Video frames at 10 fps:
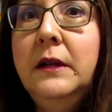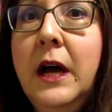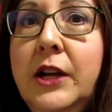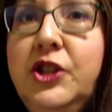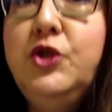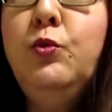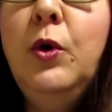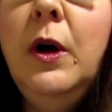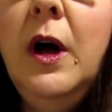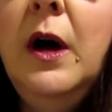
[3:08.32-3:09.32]
I just
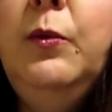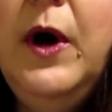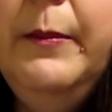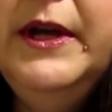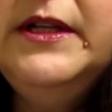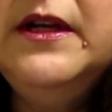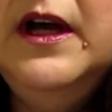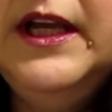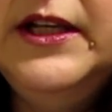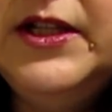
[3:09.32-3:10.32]
rub it
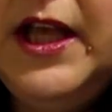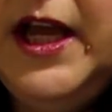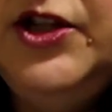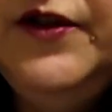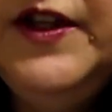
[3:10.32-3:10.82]
against the edge of